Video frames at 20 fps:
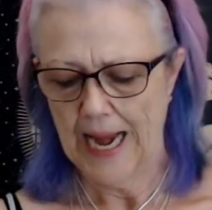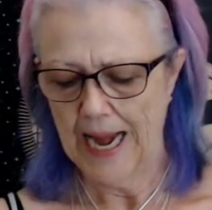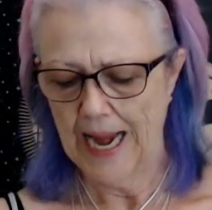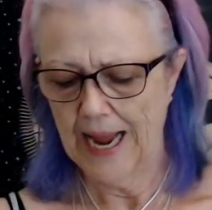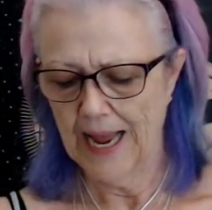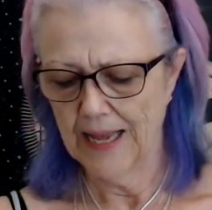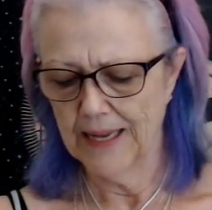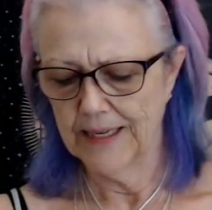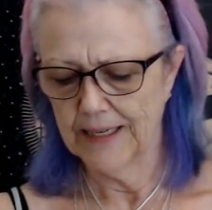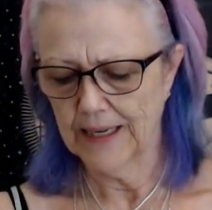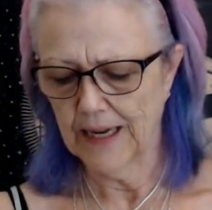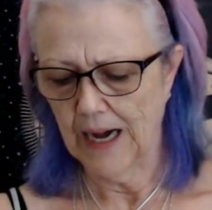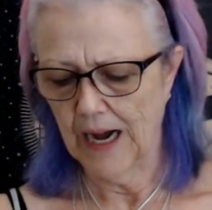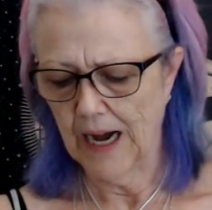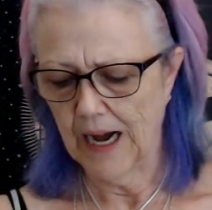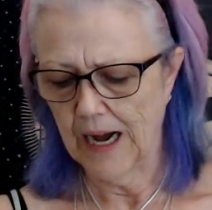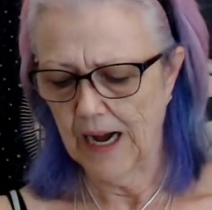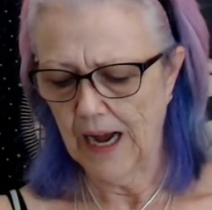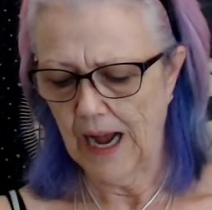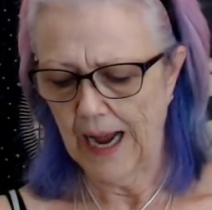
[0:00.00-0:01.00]
And
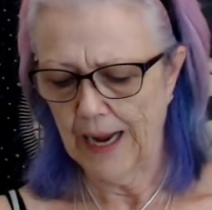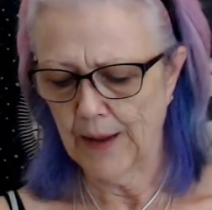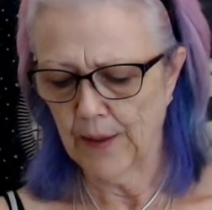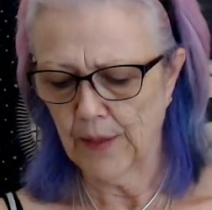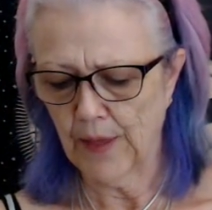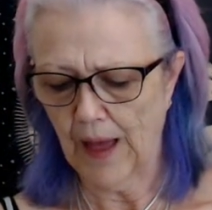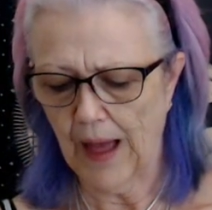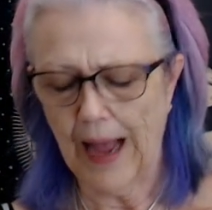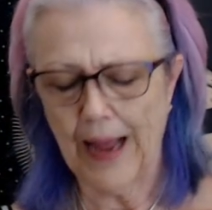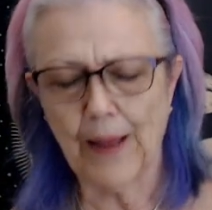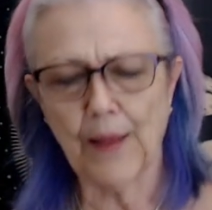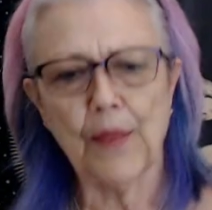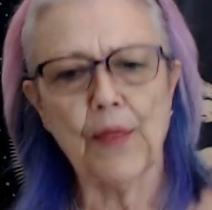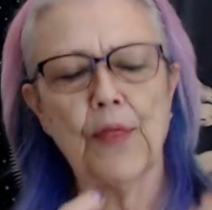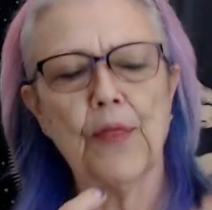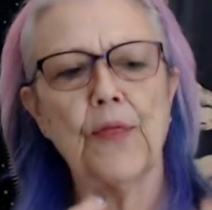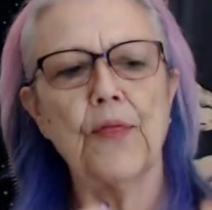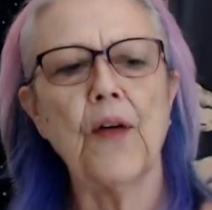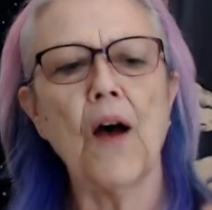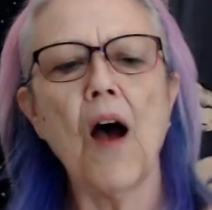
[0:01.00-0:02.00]
I
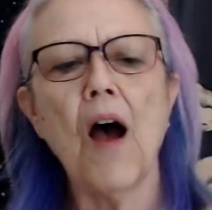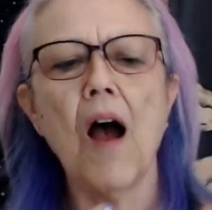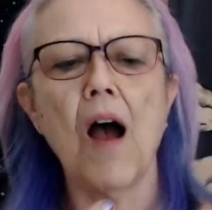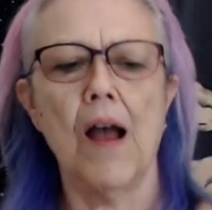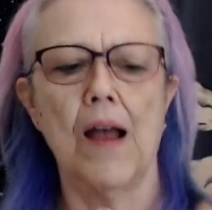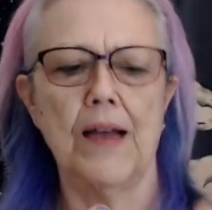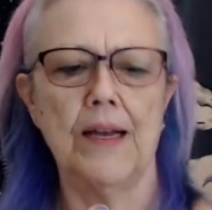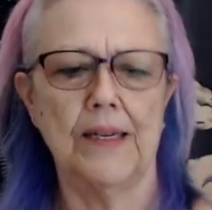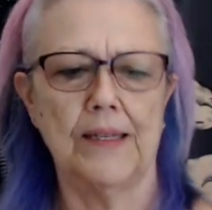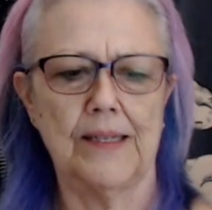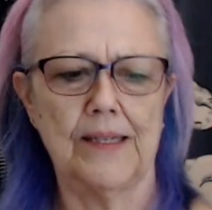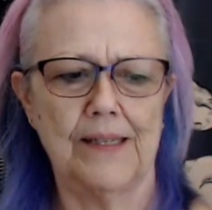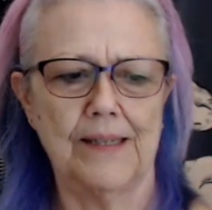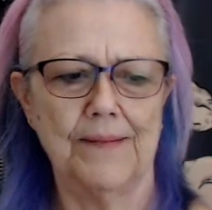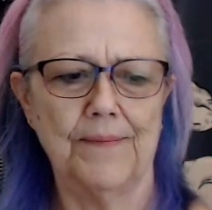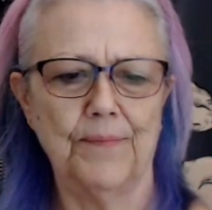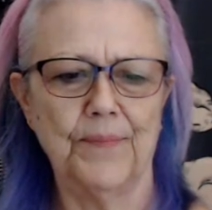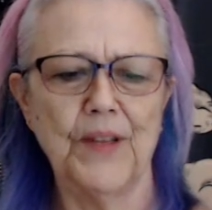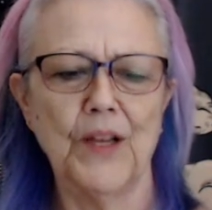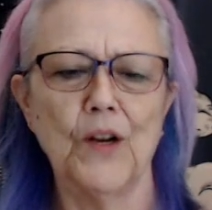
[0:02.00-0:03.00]
thought,
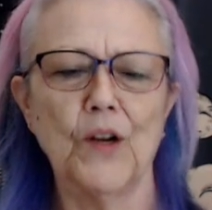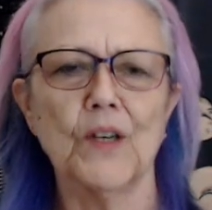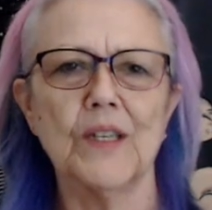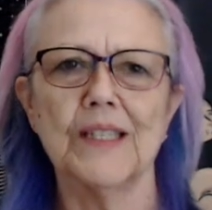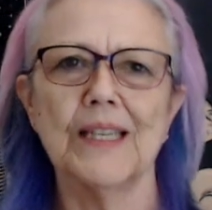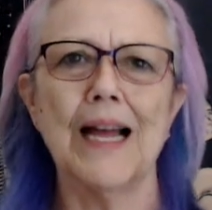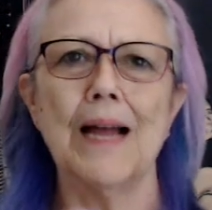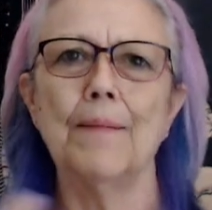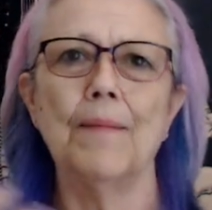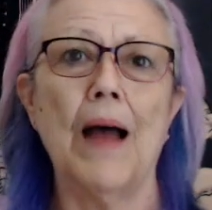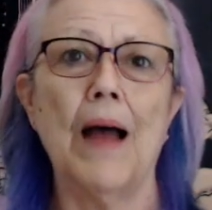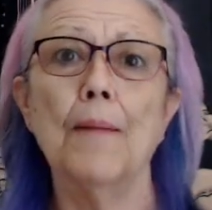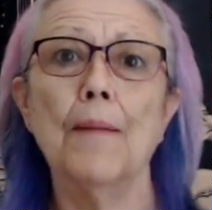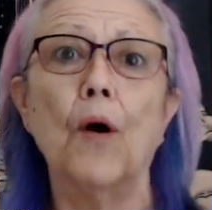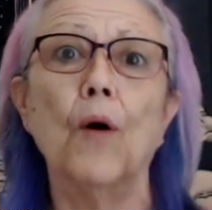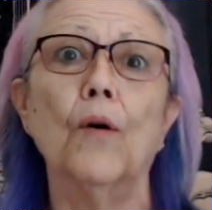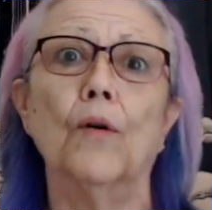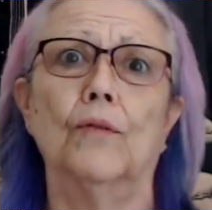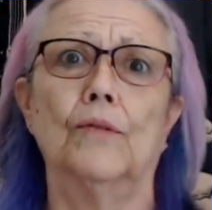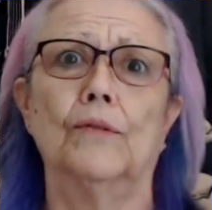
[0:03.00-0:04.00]
because I'm
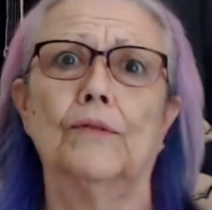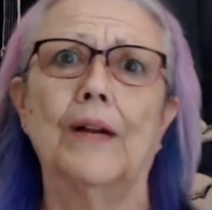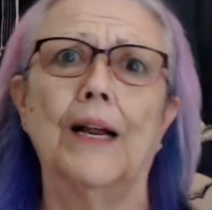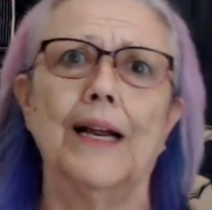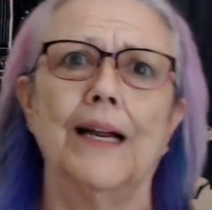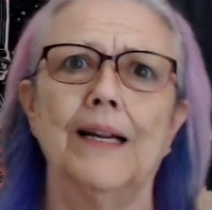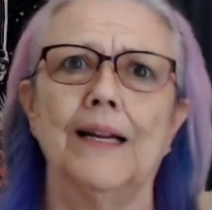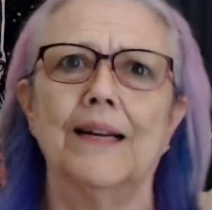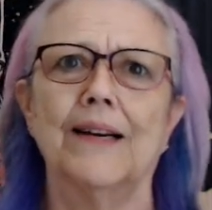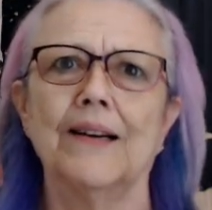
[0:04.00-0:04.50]
old, right?